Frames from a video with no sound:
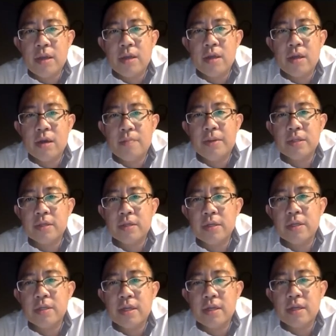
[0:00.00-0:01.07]
and
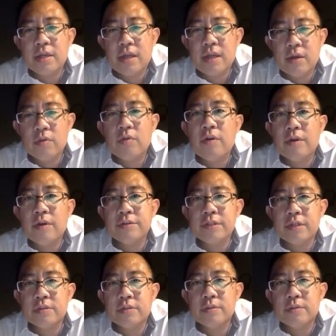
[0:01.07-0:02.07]
particularly that in allografts as